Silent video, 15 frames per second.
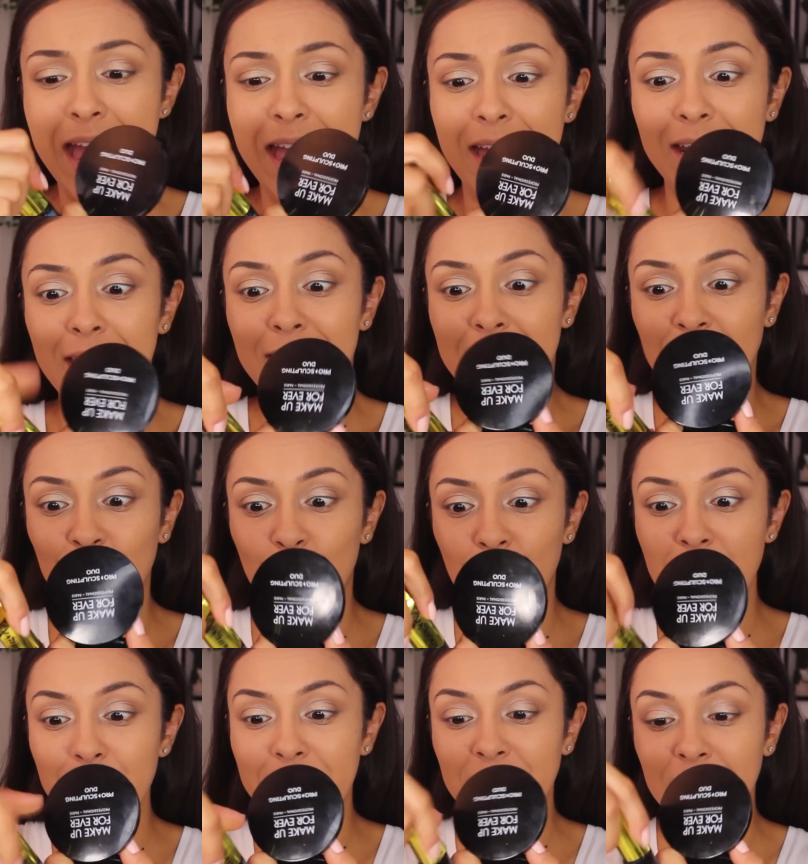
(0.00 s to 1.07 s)
And that's
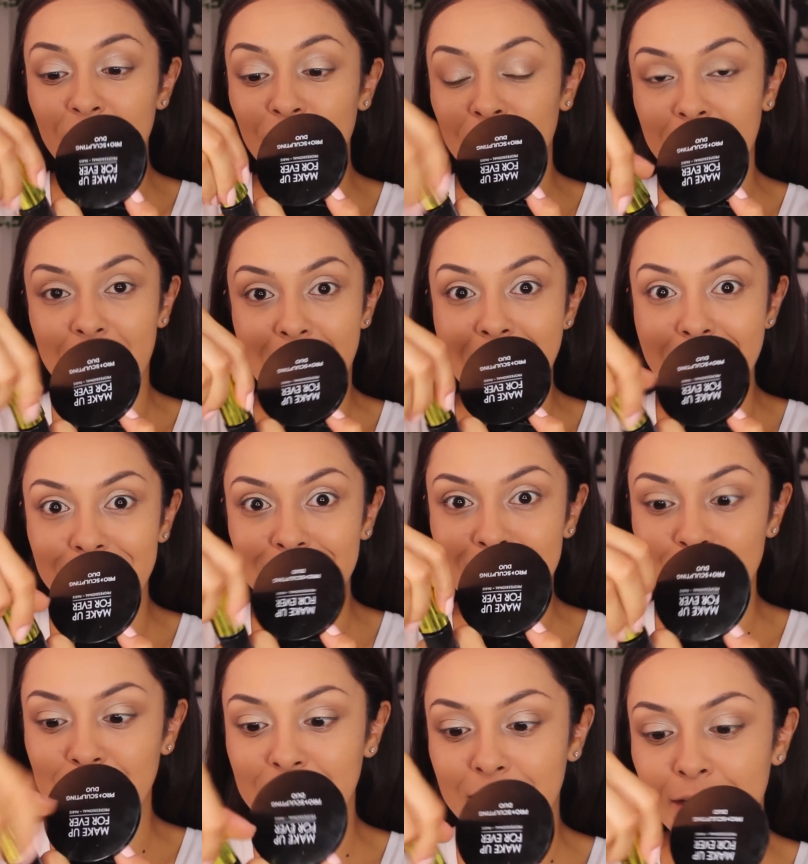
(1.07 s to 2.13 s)
pretty much it for the eyes,
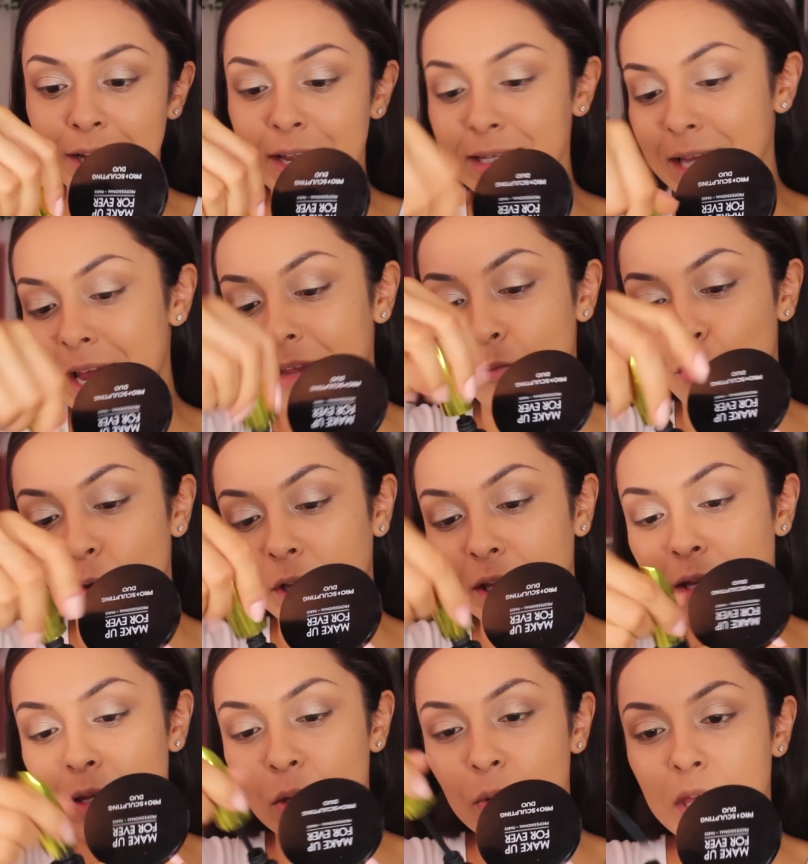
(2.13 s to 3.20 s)
I'm serious. I
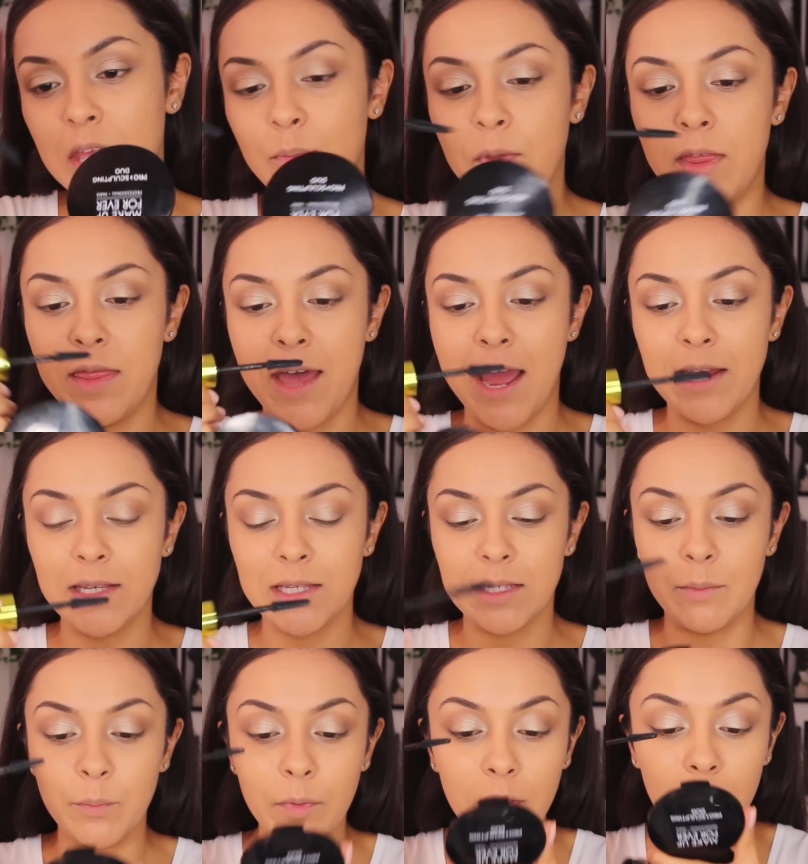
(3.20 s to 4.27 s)
really do keep it that
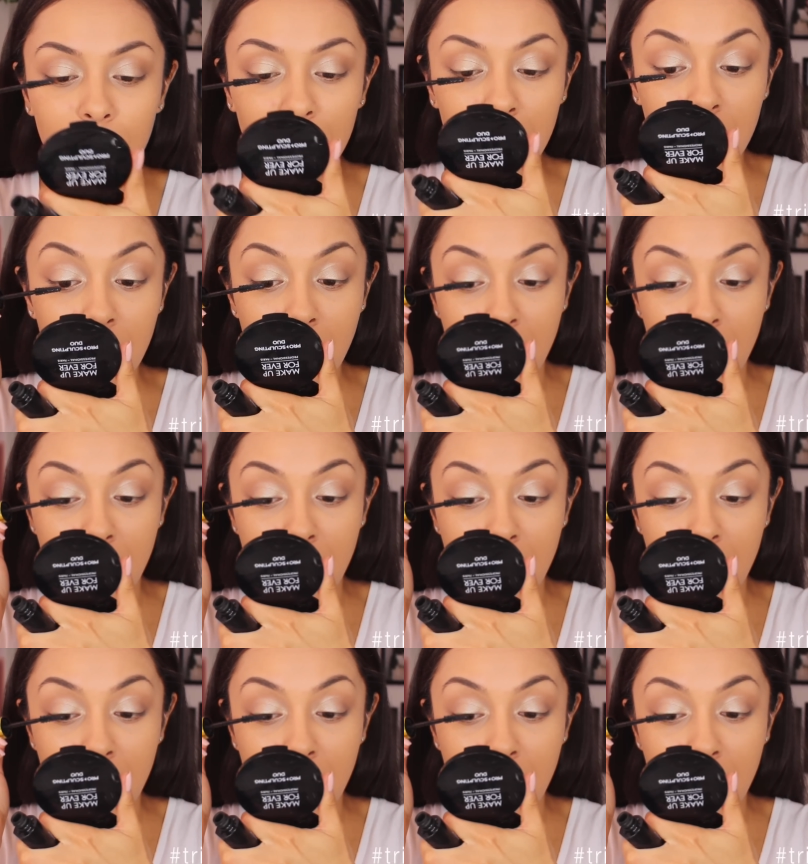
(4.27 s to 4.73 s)
simple.